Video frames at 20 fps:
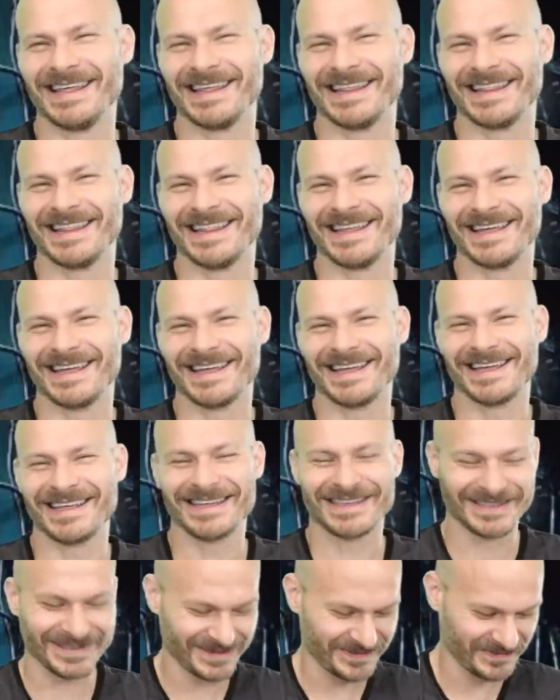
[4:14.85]

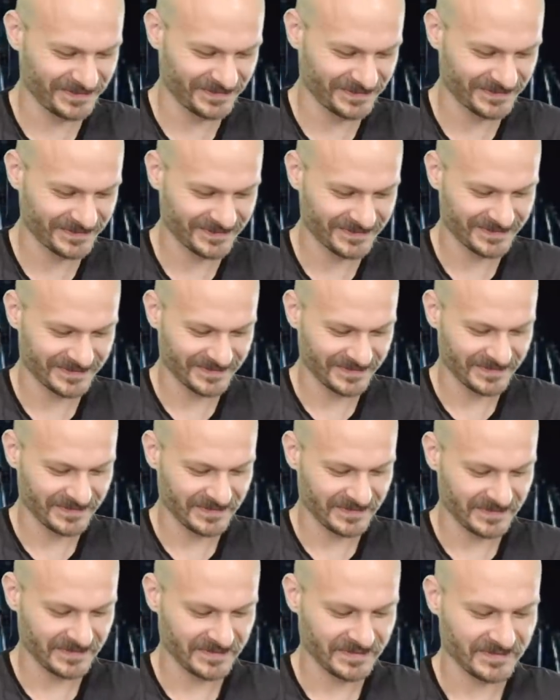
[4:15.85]

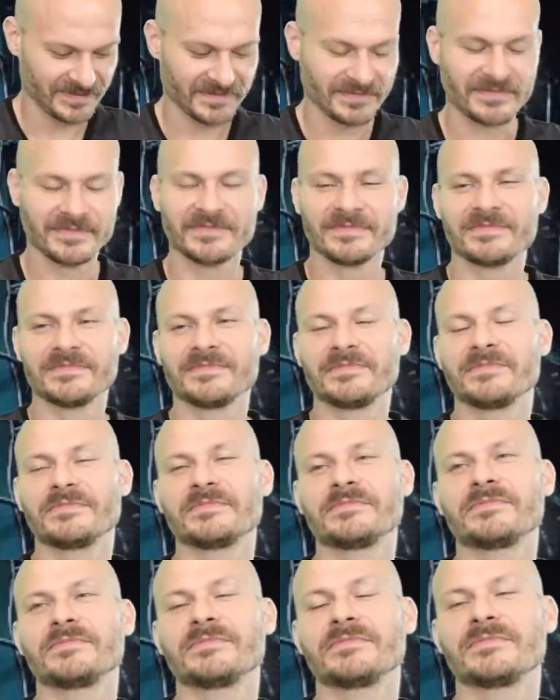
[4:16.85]

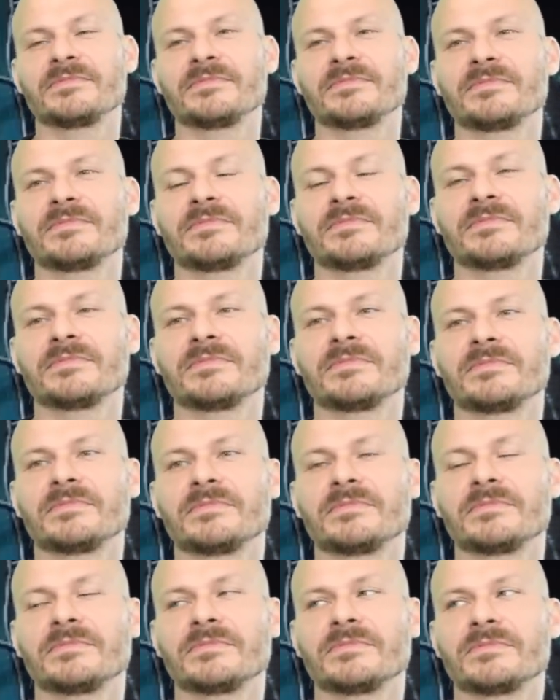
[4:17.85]

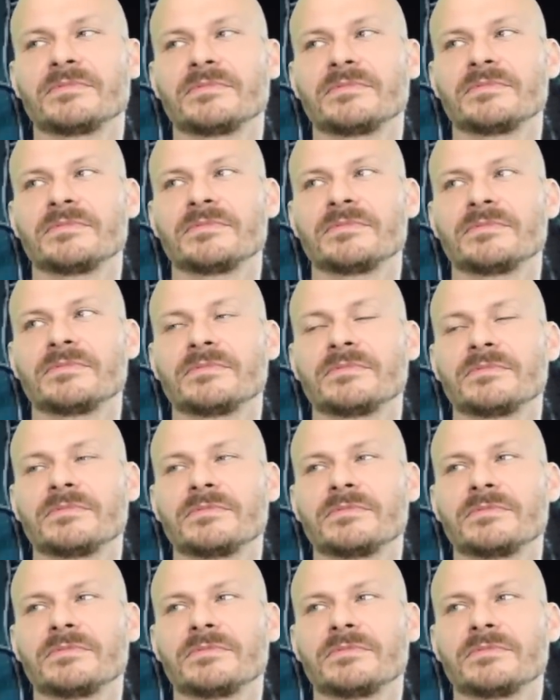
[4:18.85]

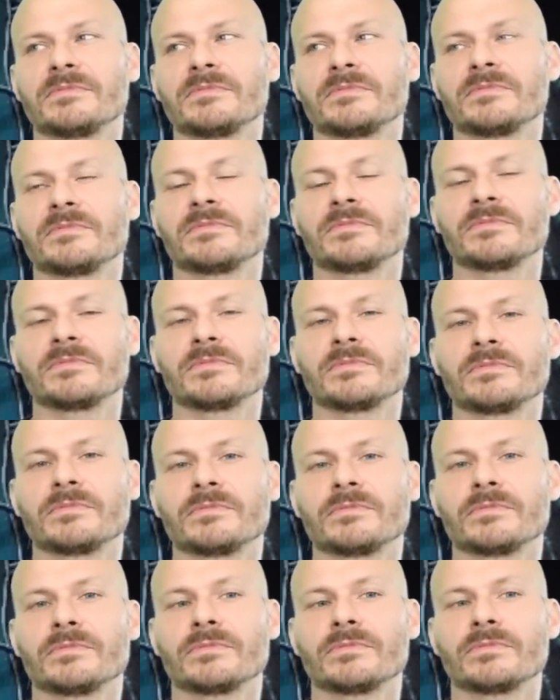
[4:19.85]

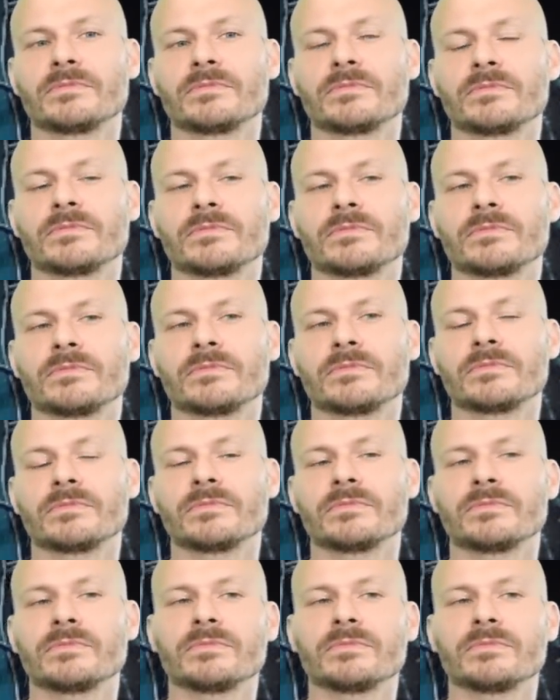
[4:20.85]
No words are spoken by the person on screen.